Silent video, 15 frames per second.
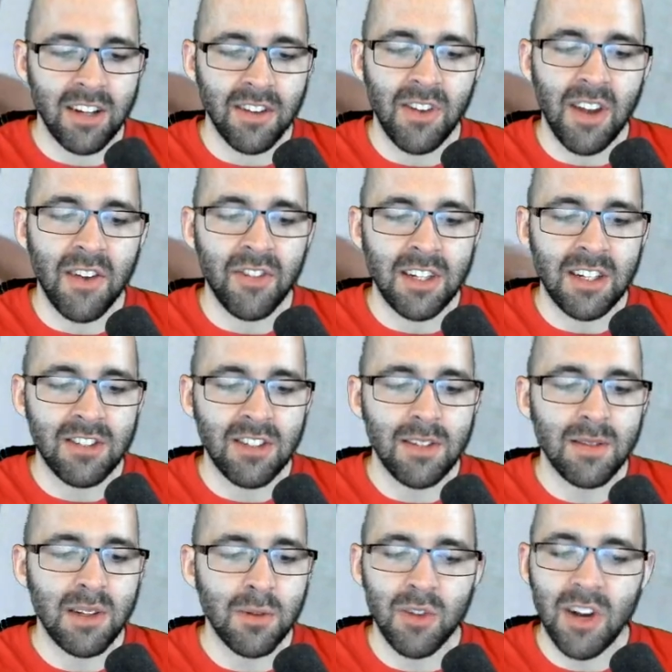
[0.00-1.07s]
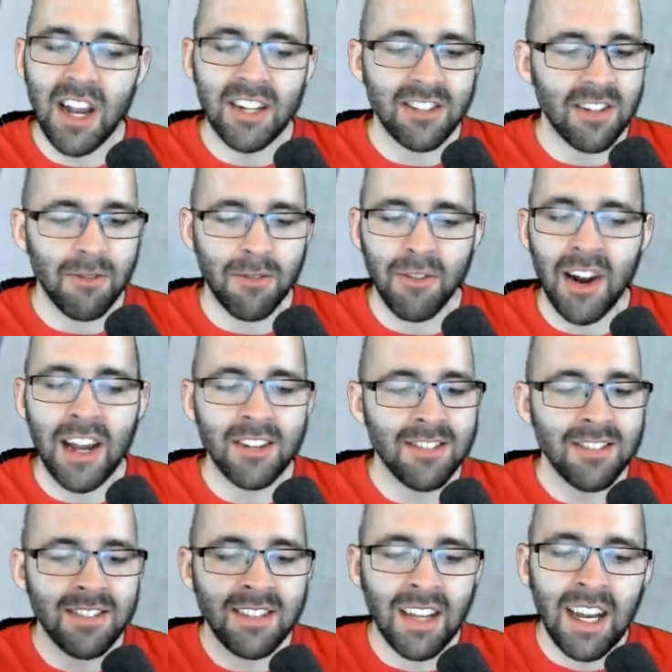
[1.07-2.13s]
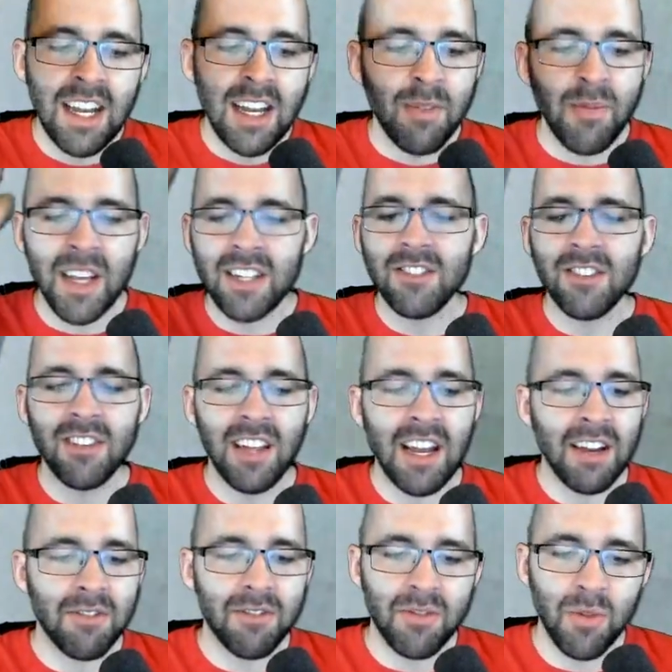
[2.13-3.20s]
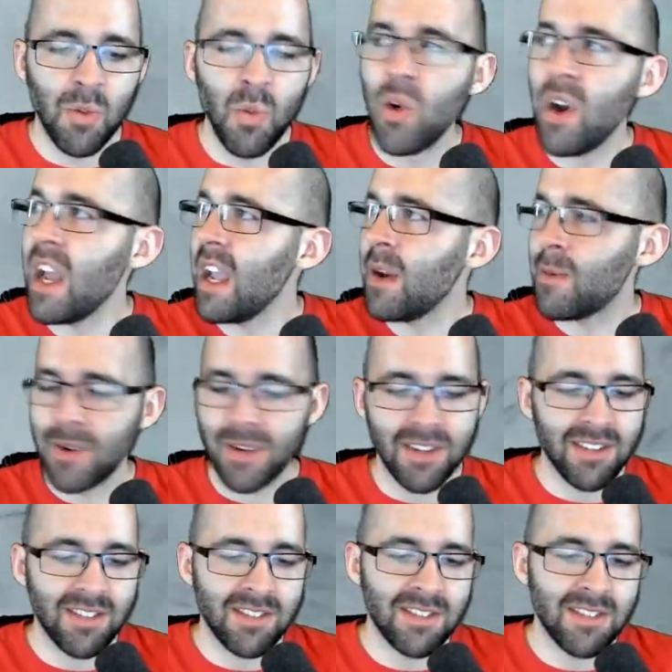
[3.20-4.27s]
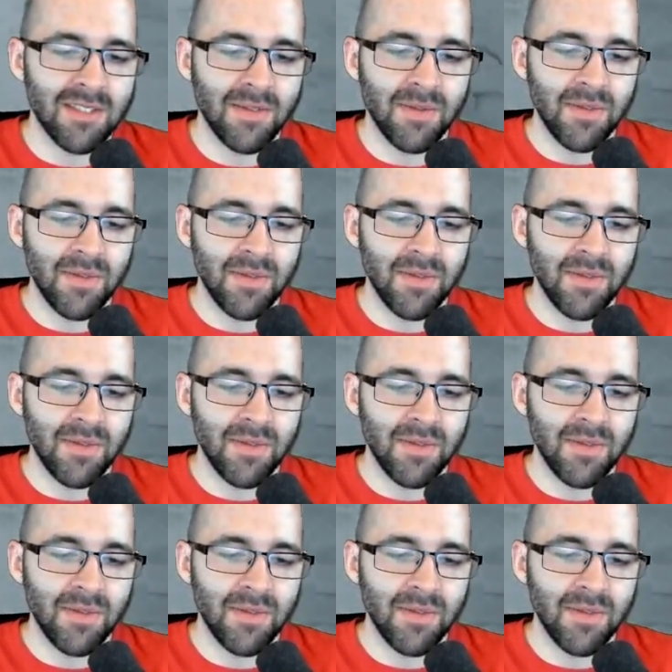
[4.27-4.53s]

If you have addition and subtraction in fractions, it makes your life way worse.